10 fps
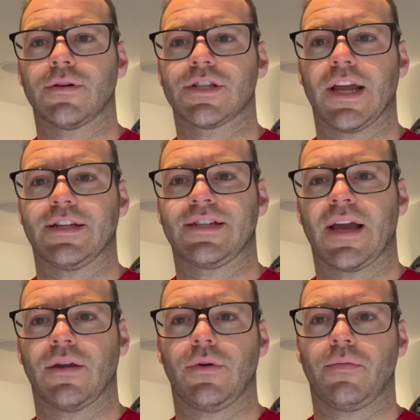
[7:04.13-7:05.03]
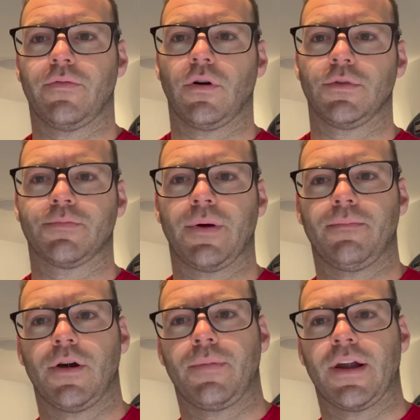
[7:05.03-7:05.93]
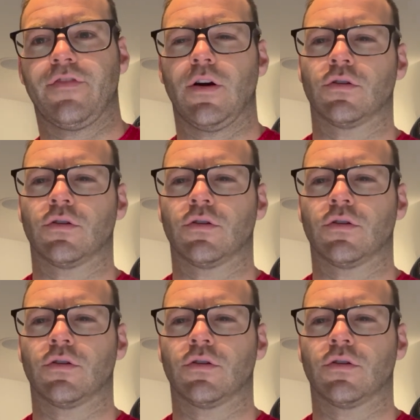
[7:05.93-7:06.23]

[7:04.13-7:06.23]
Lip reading: kind of secondary performance benefit,